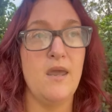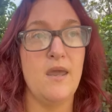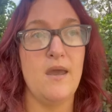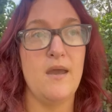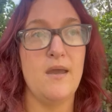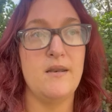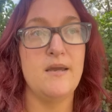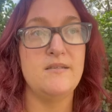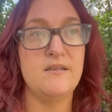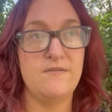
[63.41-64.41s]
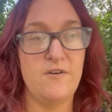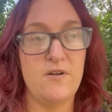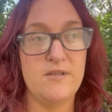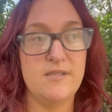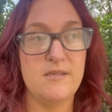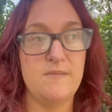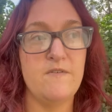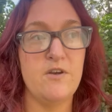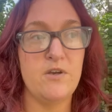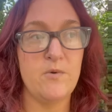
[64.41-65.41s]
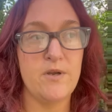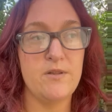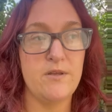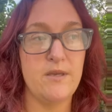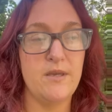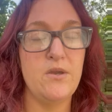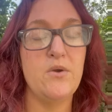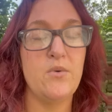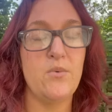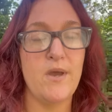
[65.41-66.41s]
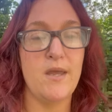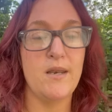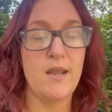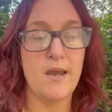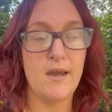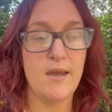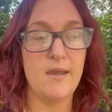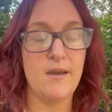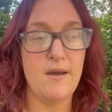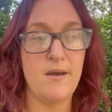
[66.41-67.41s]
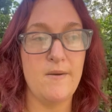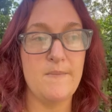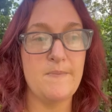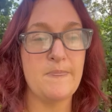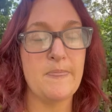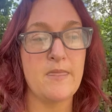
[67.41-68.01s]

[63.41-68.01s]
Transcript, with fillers: and I did fall asleep very quickly when I um,